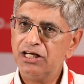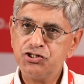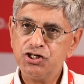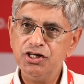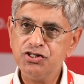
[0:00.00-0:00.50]
are
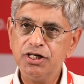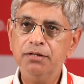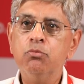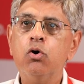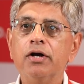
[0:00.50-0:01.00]

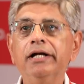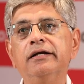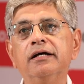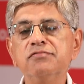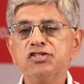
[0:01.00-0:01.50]
changing more
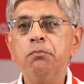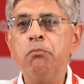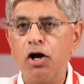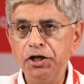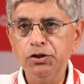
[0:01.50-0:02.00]
in terms of
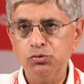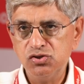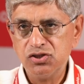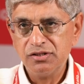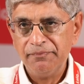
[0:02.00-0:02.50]

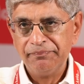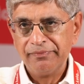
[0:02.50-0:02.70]
modules,